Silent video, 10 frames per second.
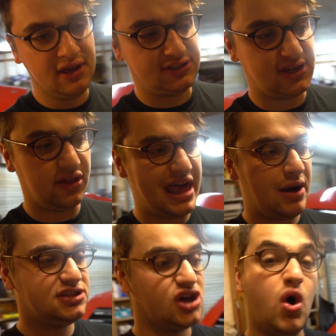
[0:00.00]
So that
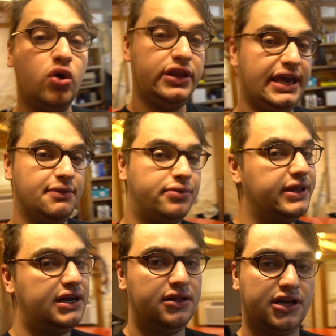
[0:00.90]
was the only
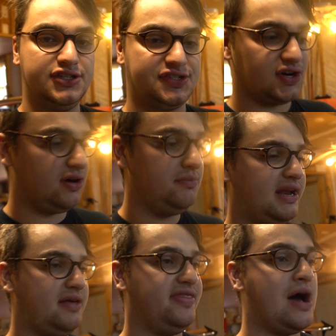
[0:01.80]
little concern,
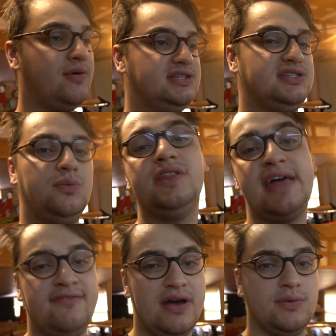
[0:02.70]
but that was what
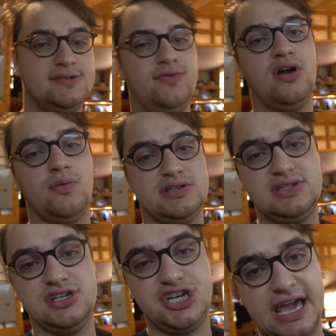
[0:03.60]
that event was for, was
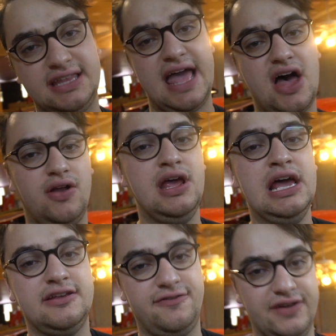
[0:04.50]
to shake it down,
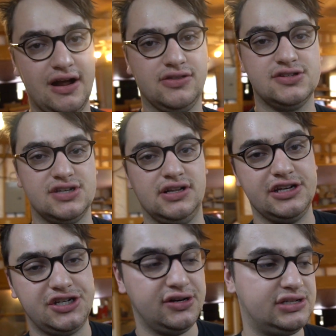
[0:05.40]
to figure out those little
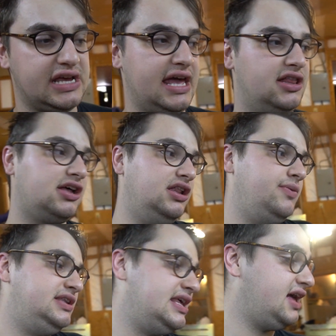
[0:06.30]
issues, and luckily
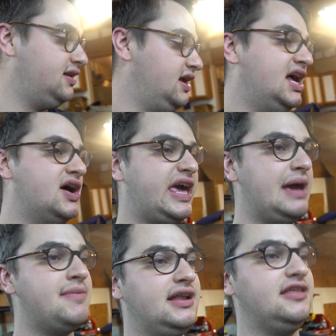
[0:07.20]
we did.
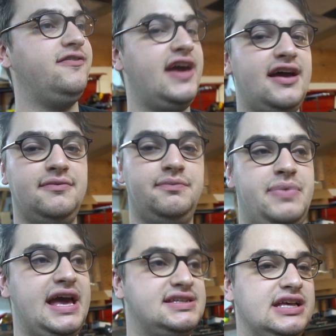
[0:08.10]
Came out of the event
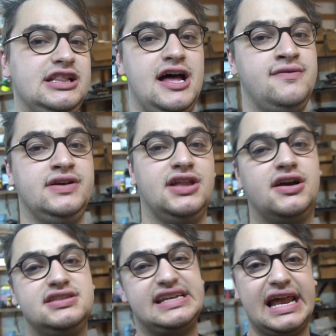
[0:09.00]
basically loving the
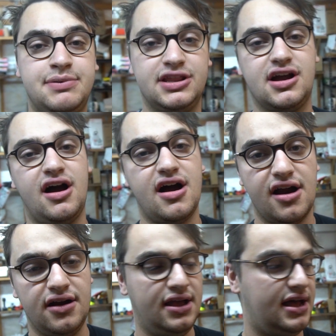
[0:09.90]
setup of the
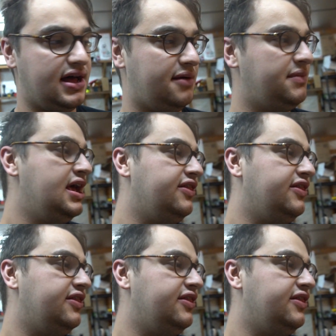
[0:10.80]
car.